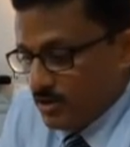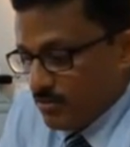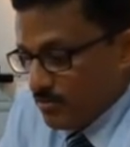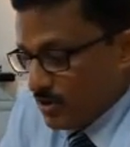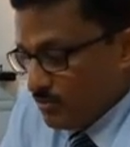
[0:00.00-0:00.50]

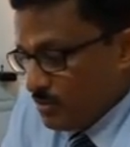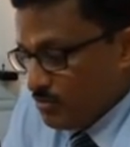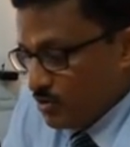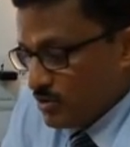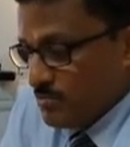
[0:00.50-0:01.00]
One of the
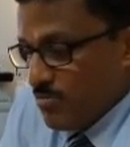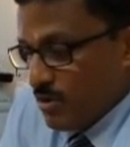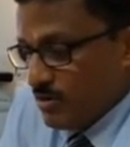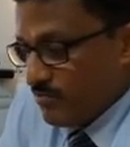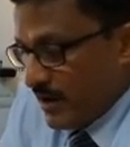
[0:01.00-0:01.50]
most
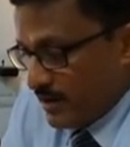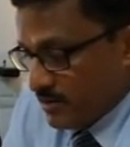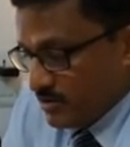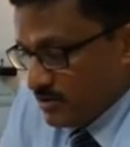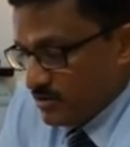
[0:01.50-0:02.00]
important
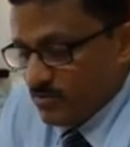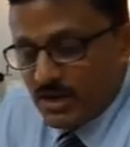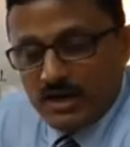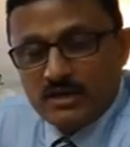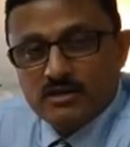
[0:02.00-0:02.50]
factors is, when
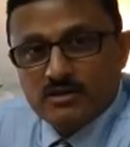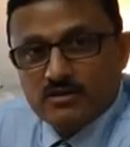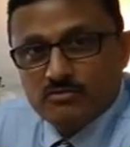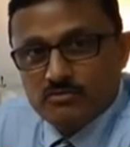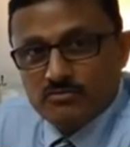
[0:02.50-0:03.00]
I
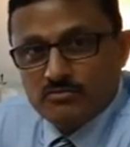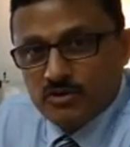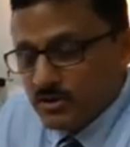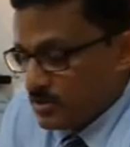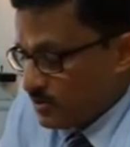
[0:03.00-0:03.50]

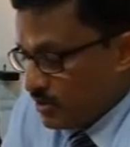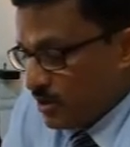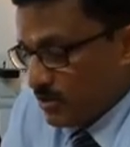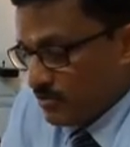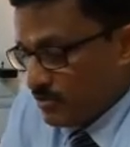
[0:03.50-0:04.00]
first thought
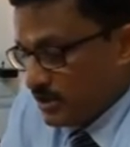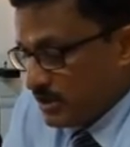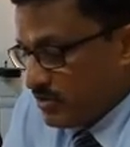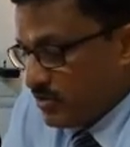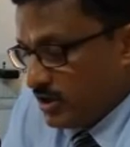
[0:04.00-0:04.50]
of
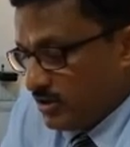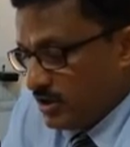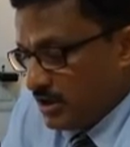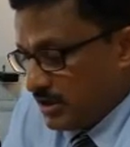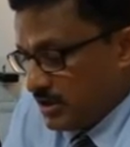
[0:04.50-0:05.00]
considering the
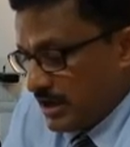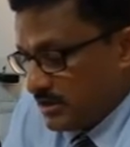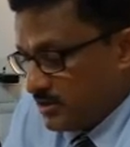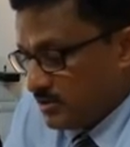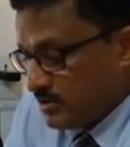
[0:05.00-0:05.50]
entire
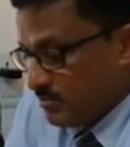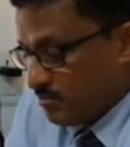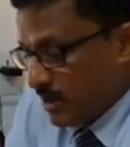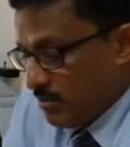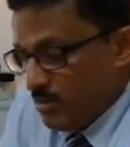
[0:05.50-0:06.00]
system,
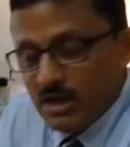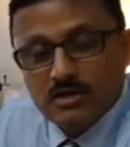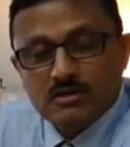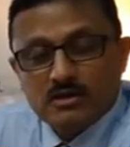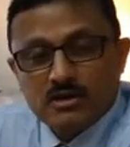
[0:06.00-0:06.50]
my
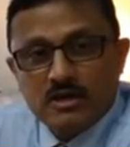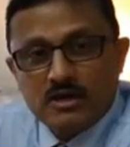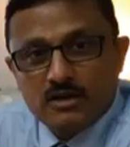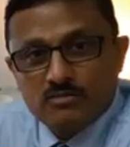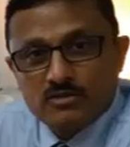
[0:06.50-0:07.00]
main
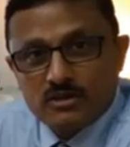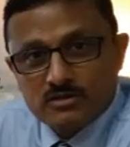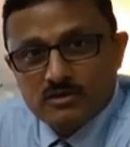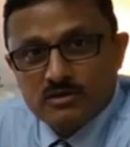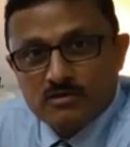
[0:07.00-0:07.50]
area of
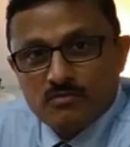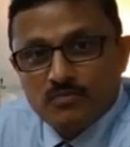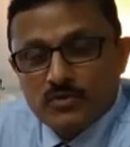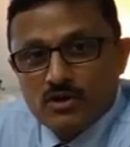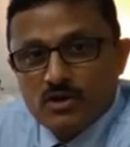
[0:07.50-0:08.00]
concern
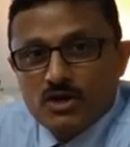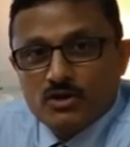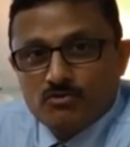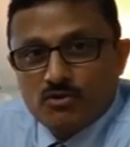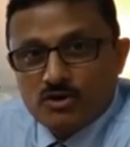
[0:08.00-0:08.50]

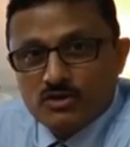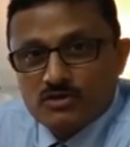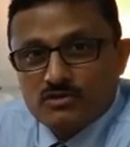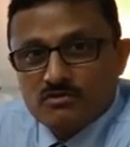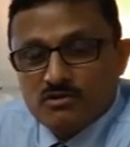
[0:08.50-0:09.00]

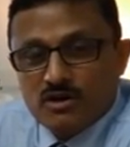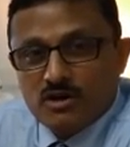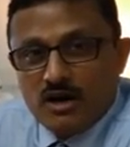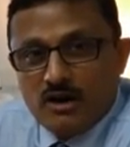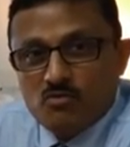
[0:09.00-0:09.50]
was
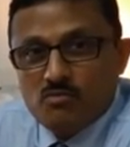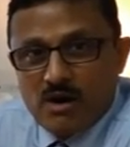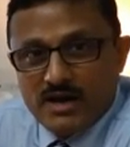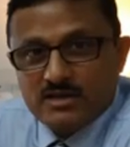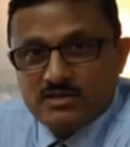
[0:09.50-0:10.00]
how
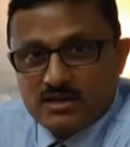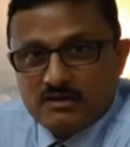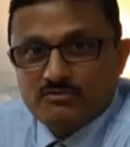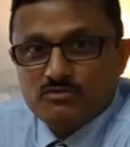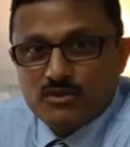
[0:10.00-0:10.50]
my
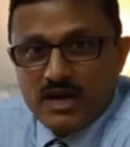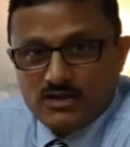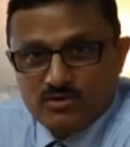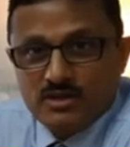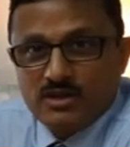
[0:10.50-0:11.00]
staff would
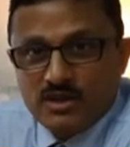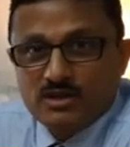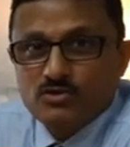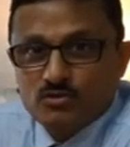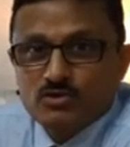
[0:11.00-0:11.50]
actually get
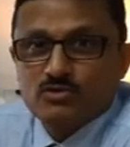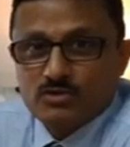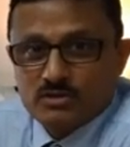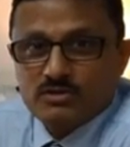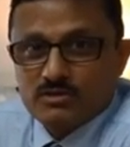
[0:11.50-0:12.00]
used to
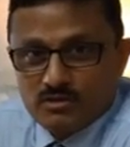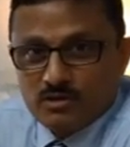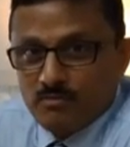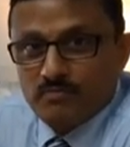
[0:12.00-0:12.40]
this system.